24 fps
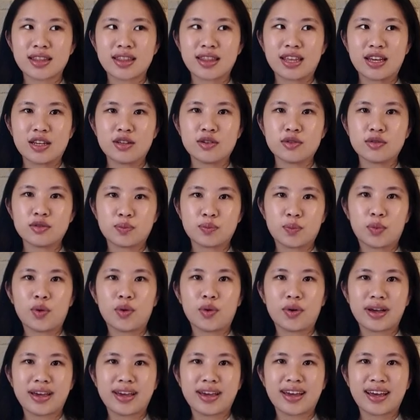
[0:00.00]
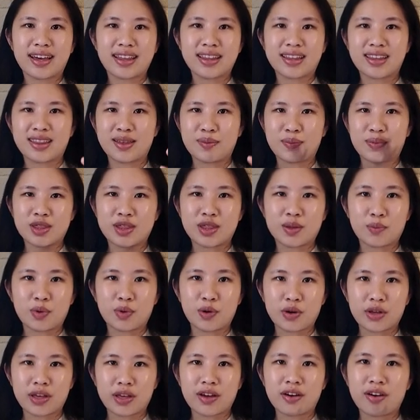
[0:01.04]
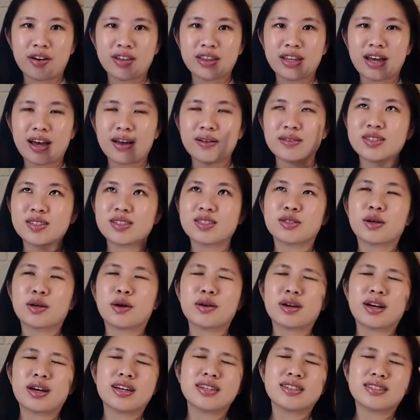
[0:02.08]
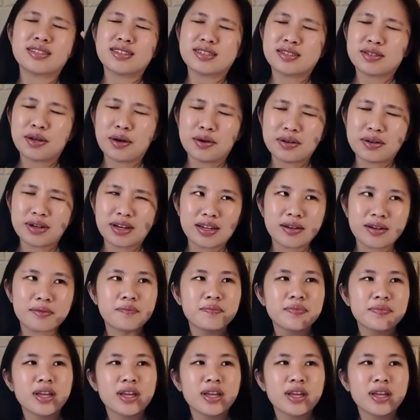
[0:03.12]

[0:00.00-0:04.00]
they use poi and then they put the poke on that. So good so good.